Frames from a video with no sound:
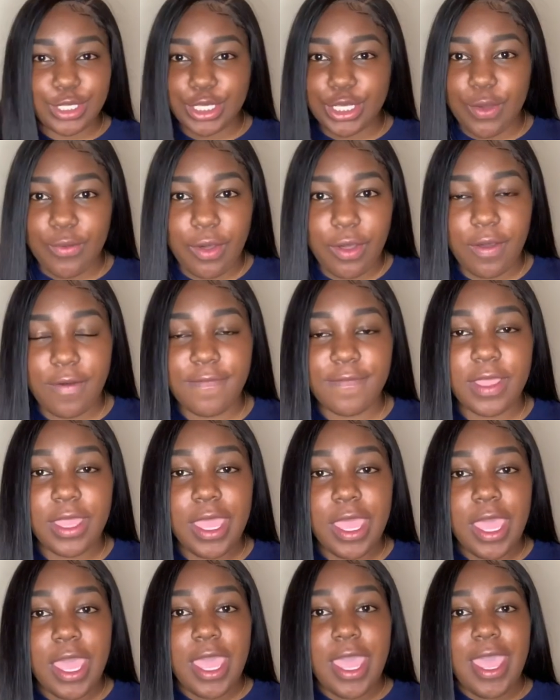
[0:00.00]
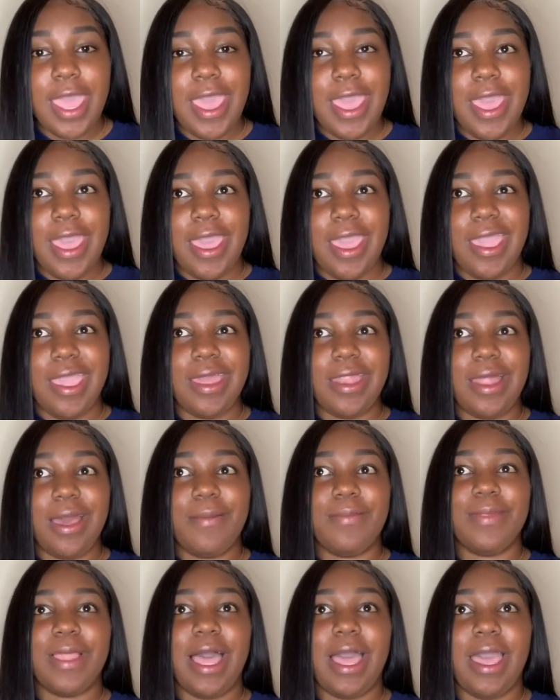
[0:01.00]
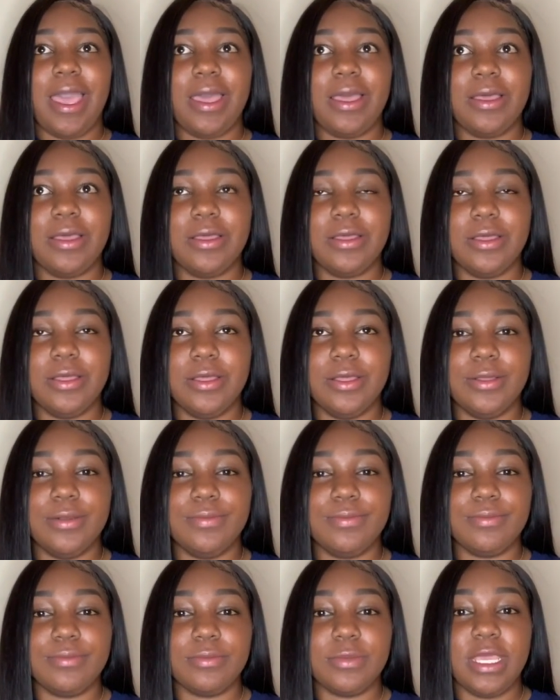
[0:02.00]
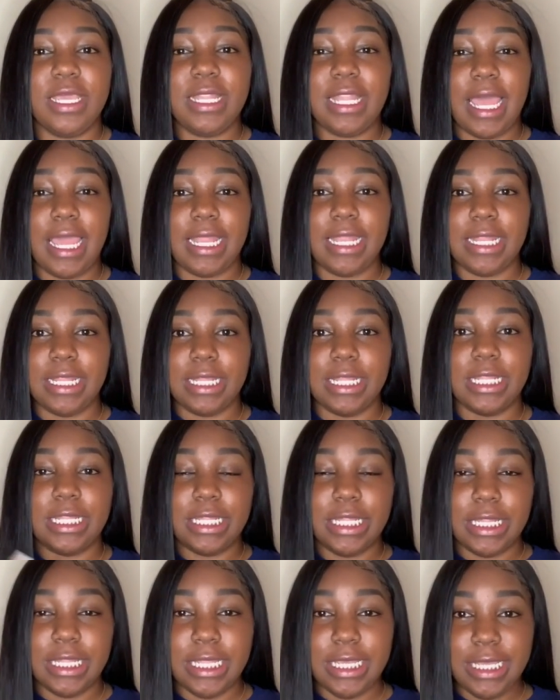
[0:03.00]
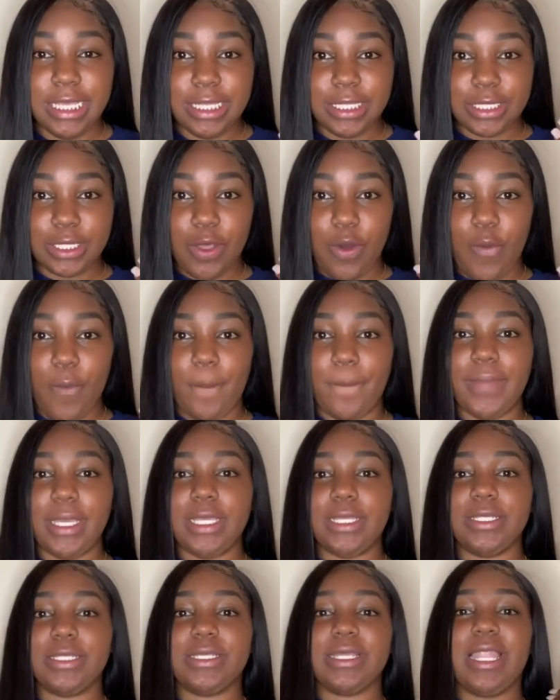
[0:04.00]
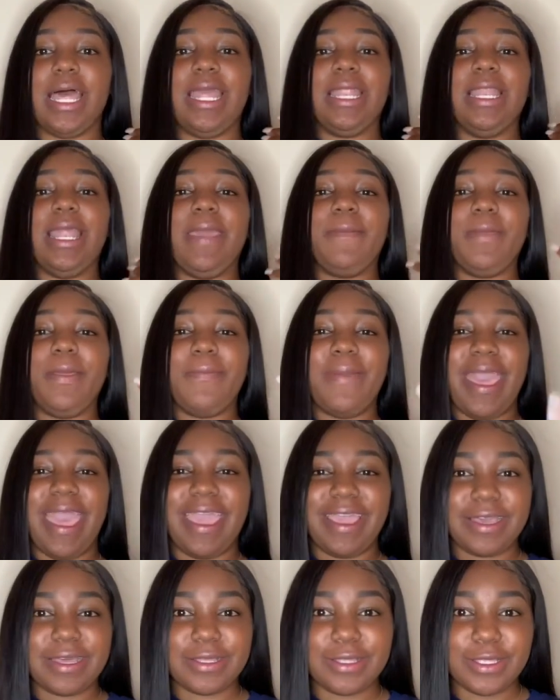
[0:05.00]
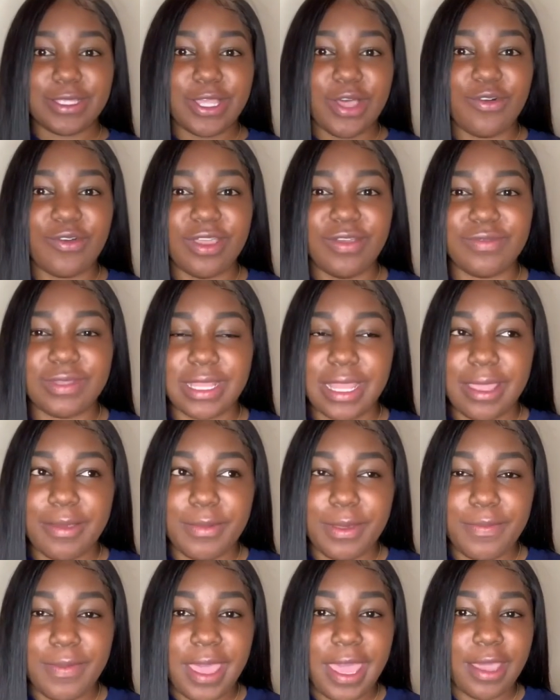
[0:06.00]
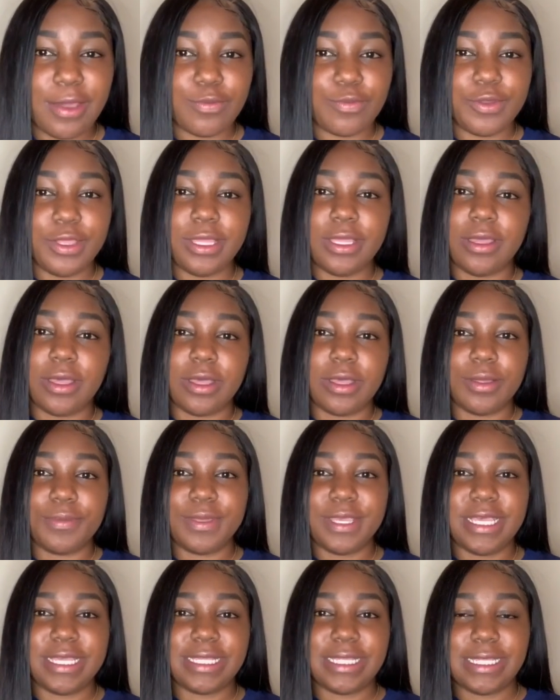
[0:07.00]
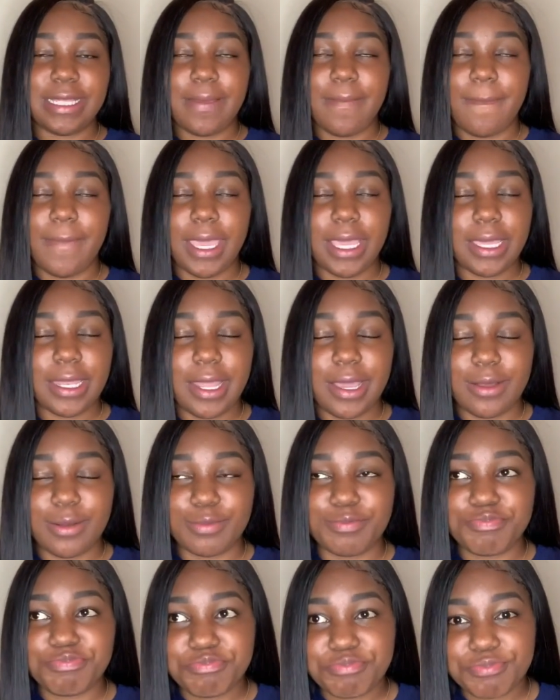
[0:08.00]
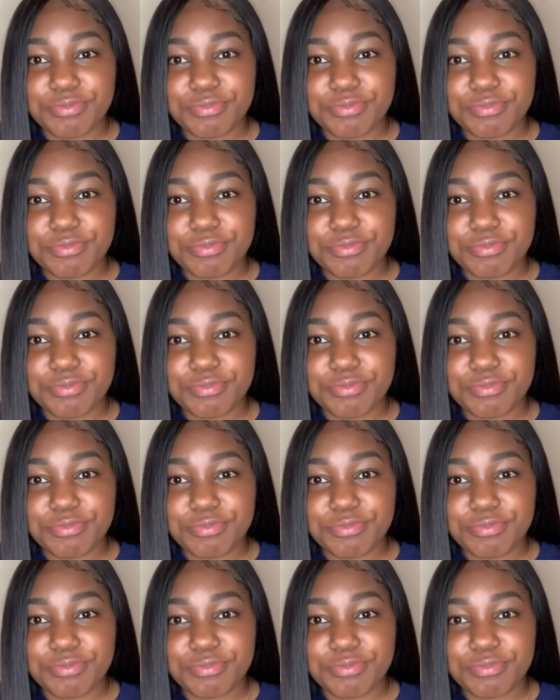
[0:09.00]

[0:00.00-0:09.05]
the show off, and I'm like, um, he like leans on me to like lay me back. So he was laying me back. We um kissing, making out